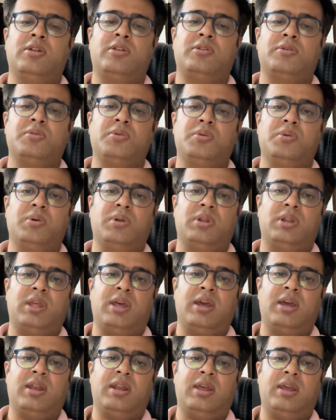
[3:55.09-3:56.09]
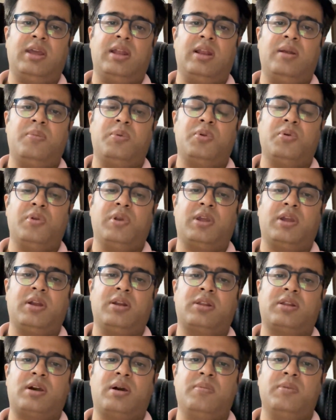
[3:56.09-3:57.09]
So here ALM
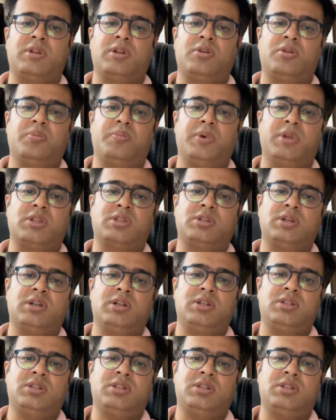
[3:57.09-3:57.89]
toolkits comes into picture.